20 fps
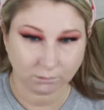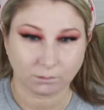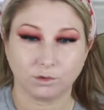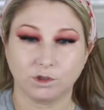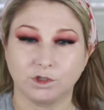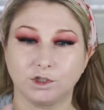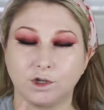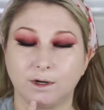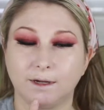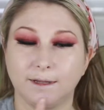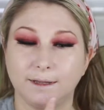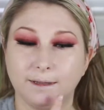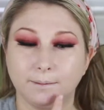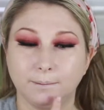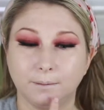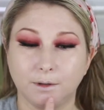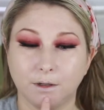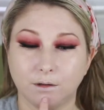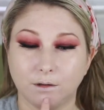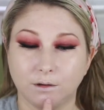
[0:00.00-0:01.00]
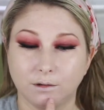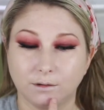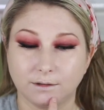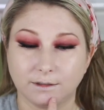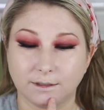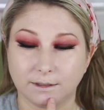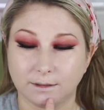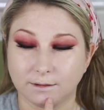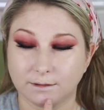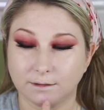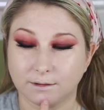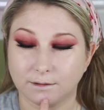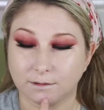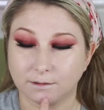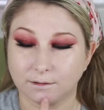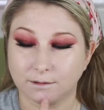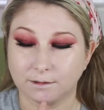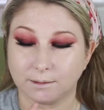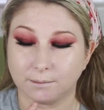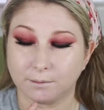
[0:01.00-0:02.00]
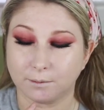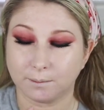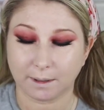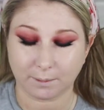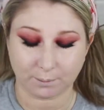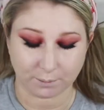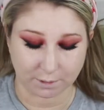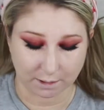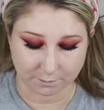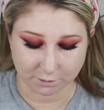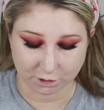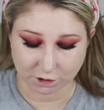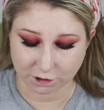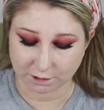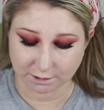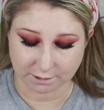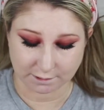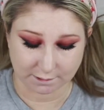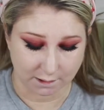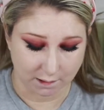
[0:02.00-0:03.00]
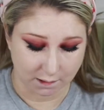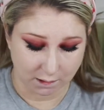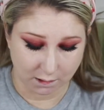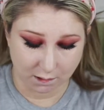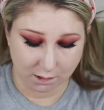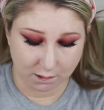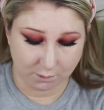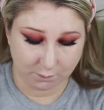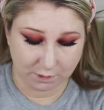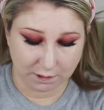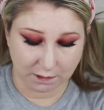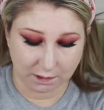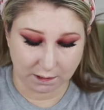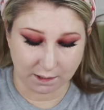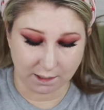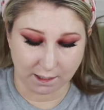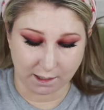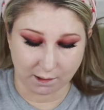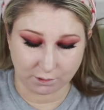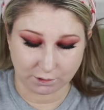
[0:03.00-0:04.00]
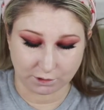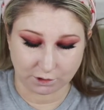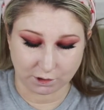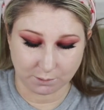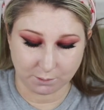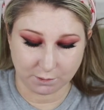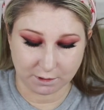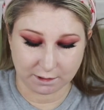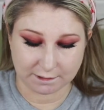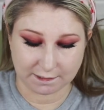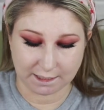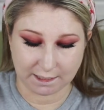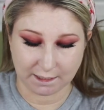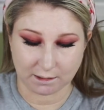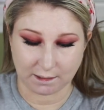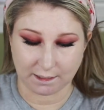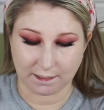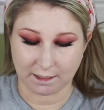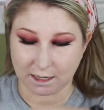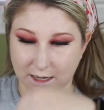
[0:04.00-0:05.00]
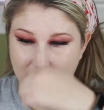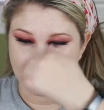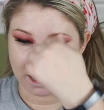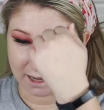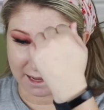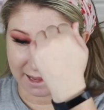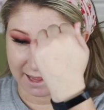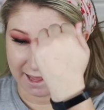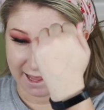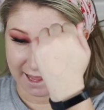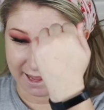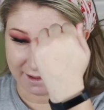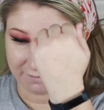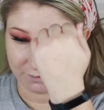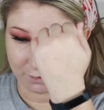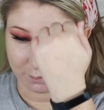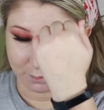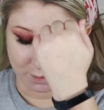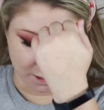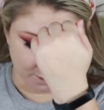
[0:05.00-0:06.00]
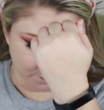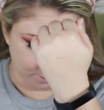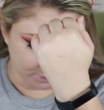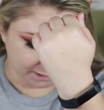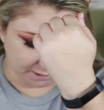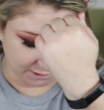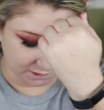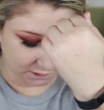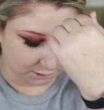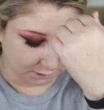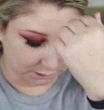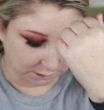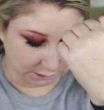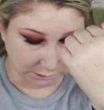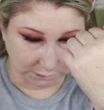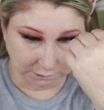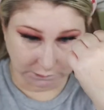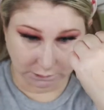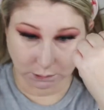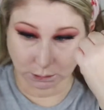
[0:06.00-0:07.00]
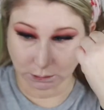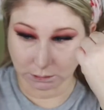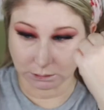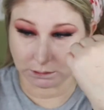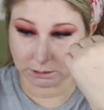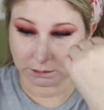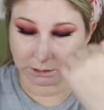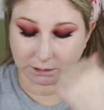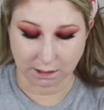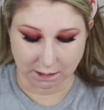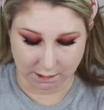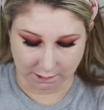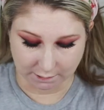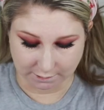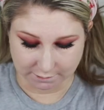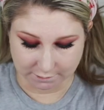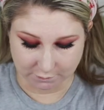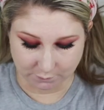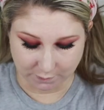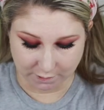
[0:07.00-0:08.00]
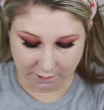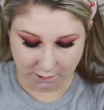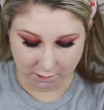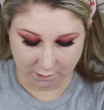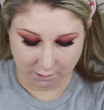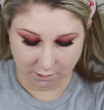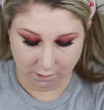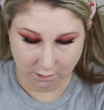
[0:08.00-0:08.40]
So I am noticing still some of my blemishes peeking out. So I'm going to take like a half a pump, like literally the tiniest bit.